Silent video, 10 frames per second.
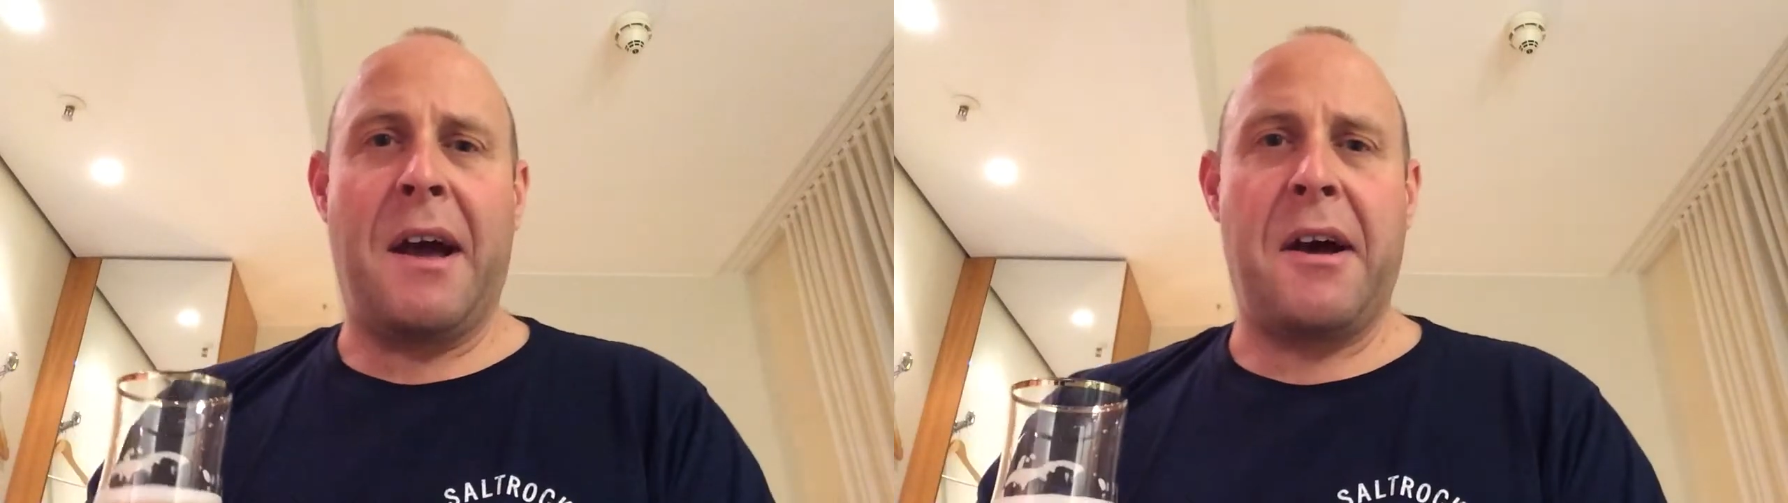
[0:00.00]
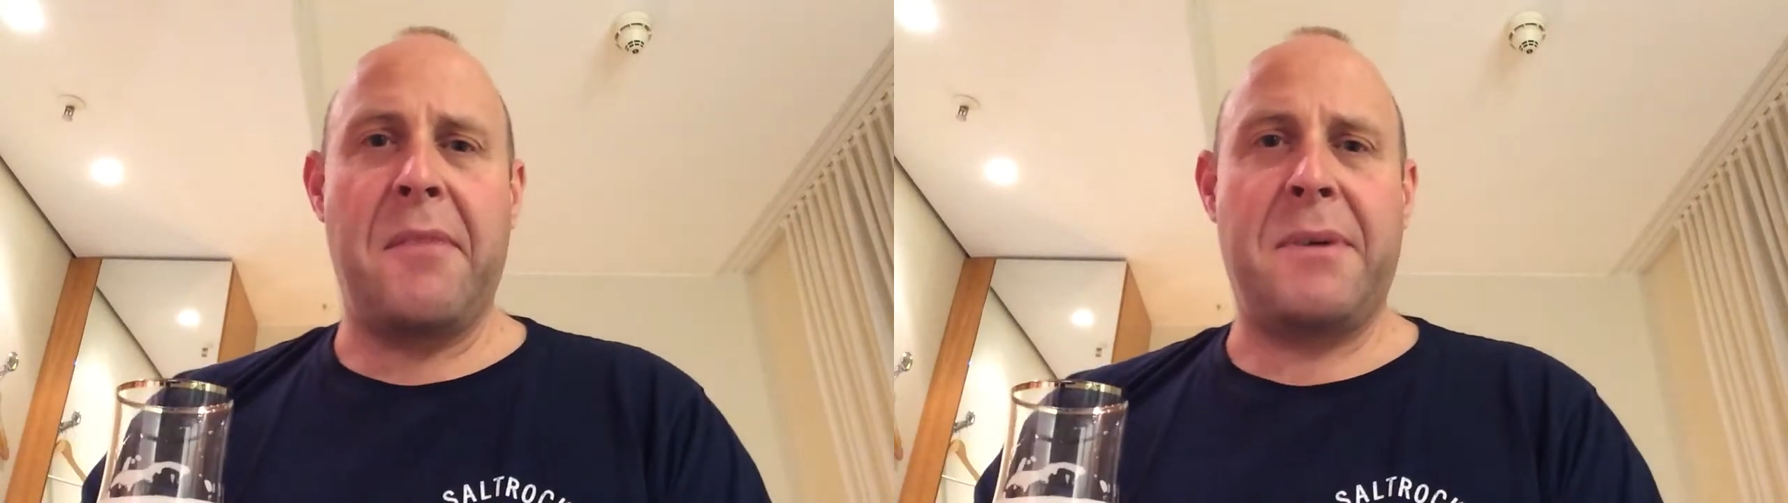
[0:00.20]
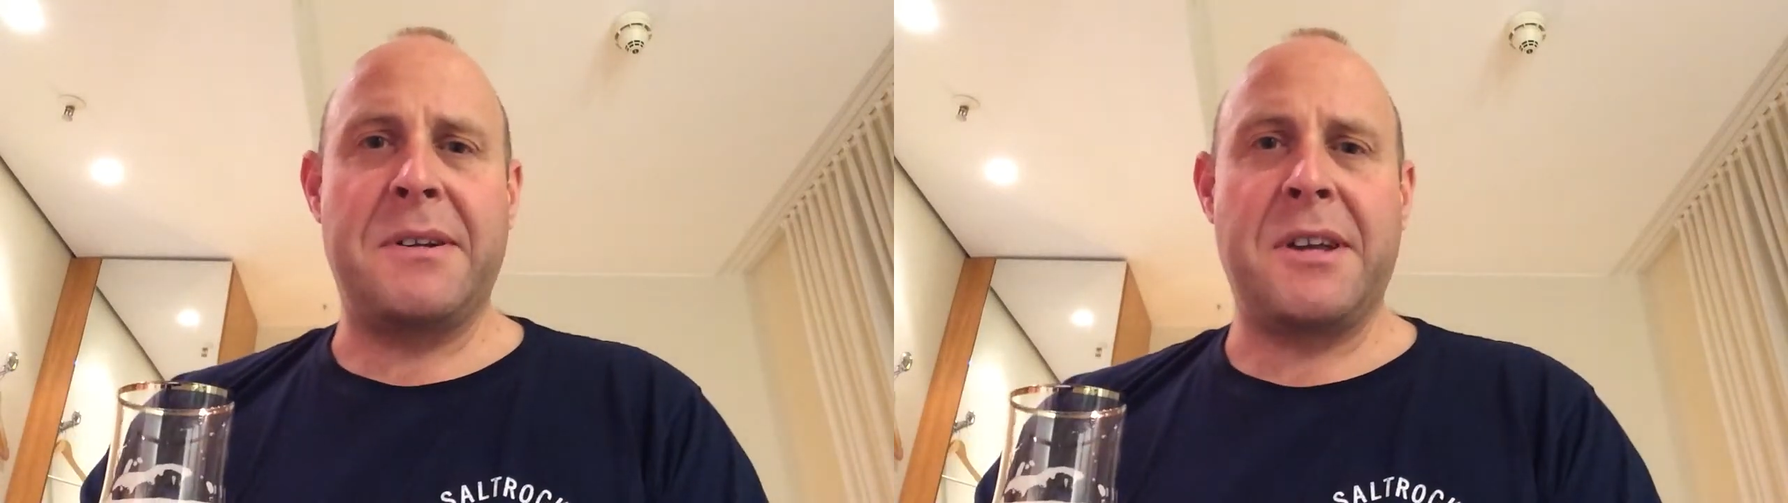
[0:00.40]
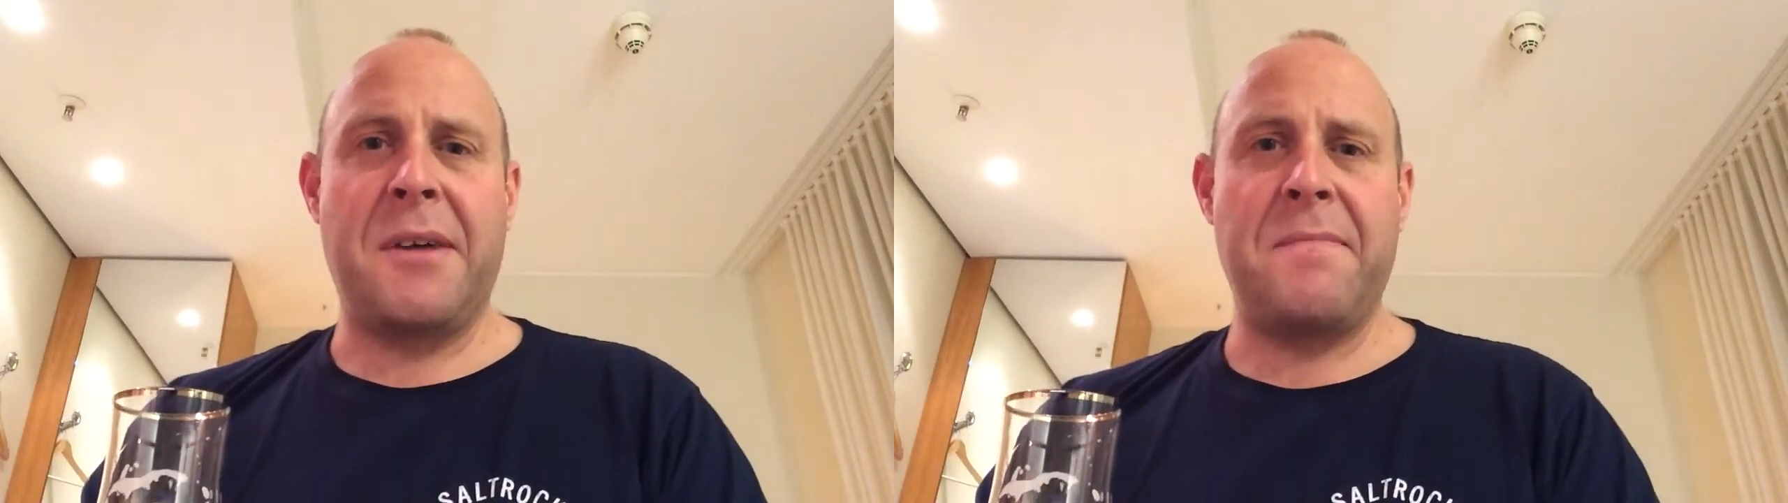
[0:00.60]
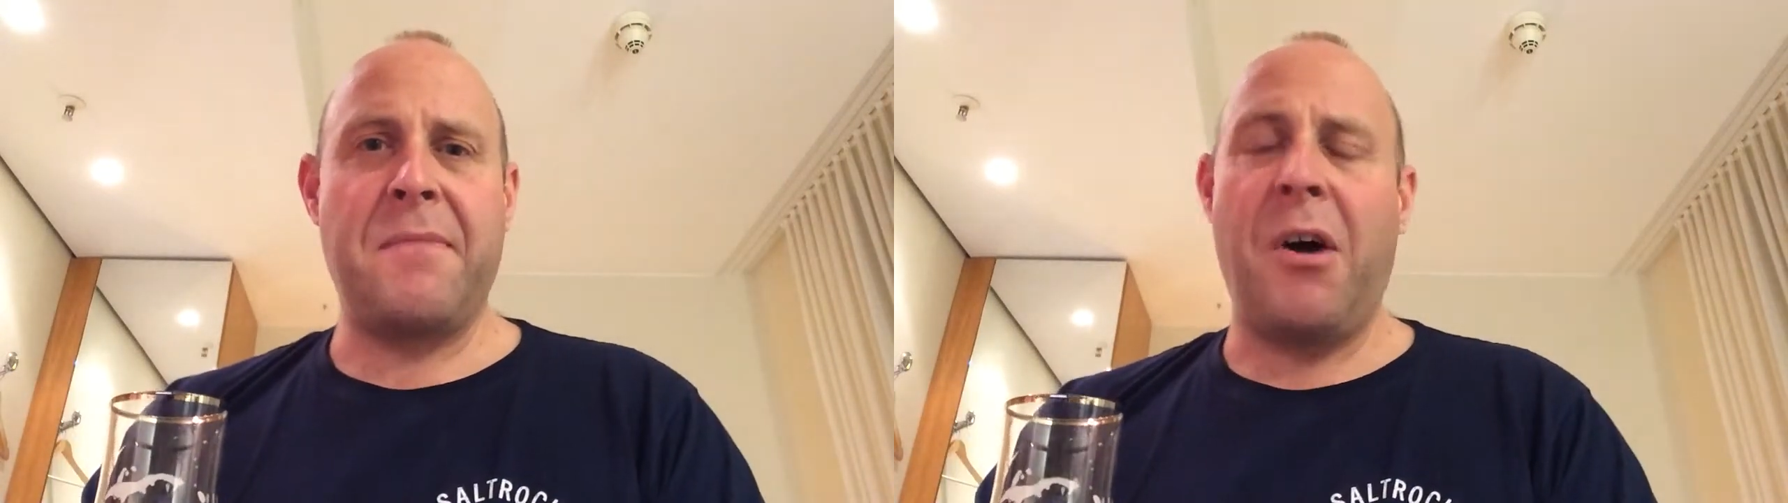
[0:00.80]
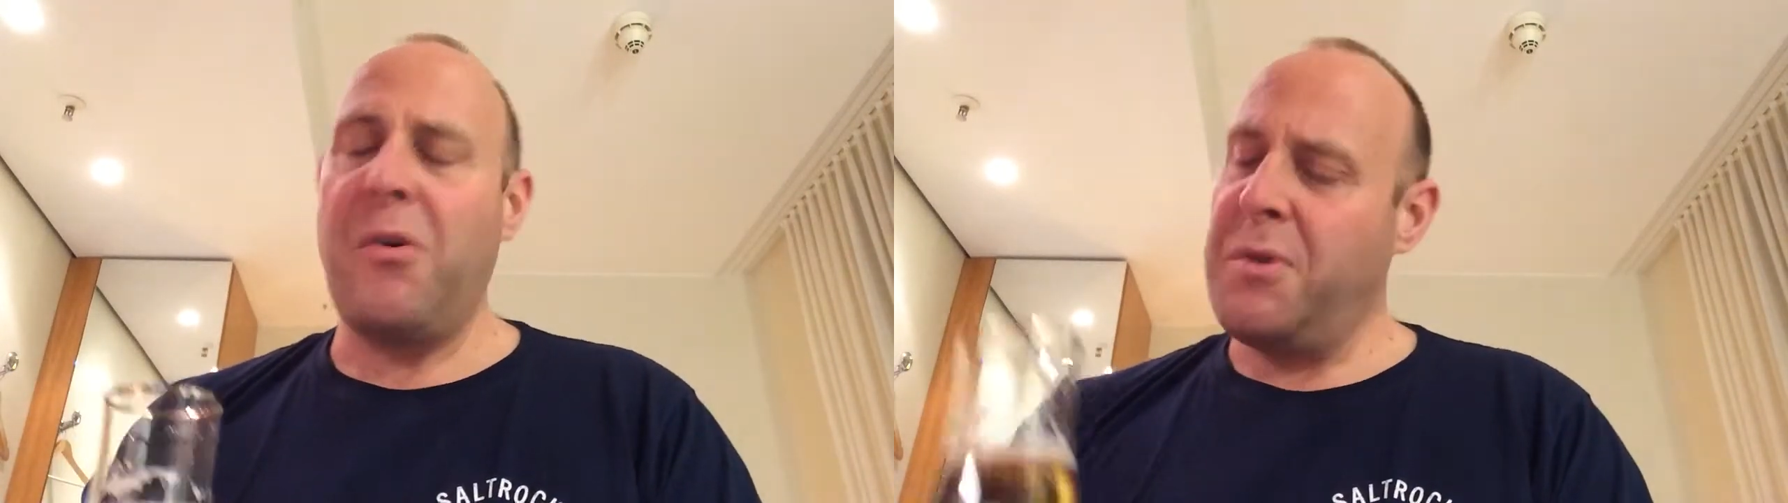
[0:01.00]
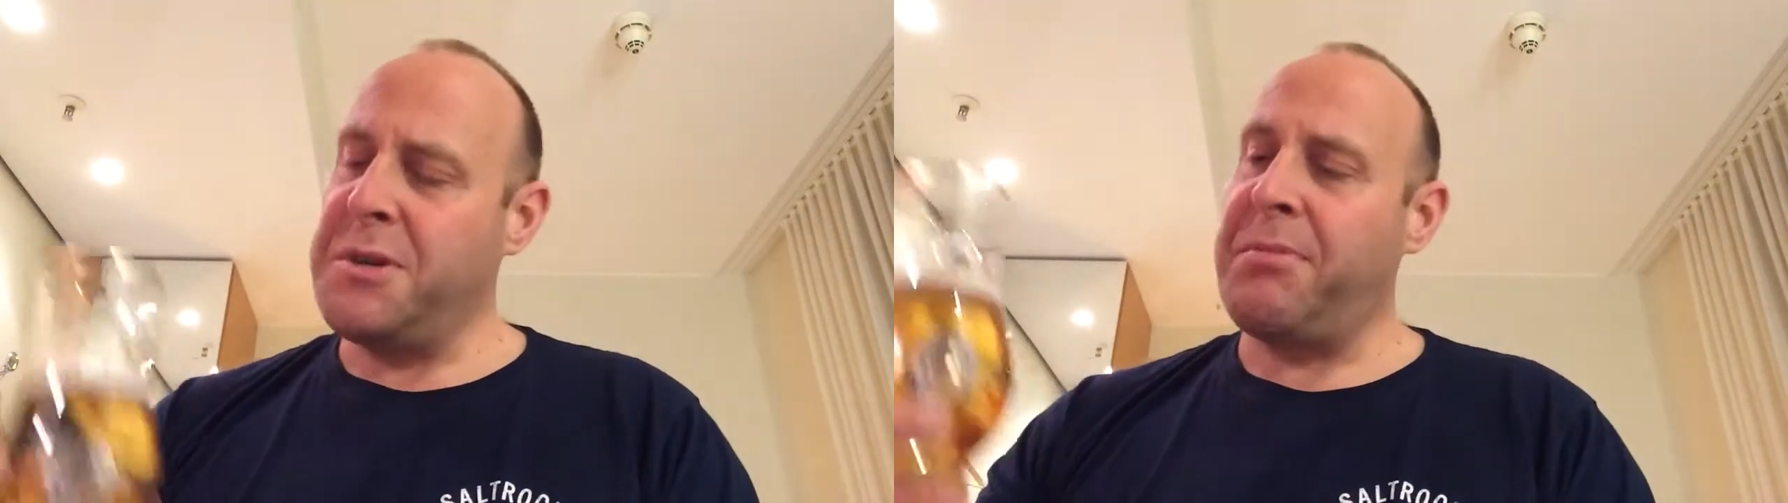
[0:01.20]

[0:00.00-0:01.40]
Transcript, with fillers: uh, but um, I always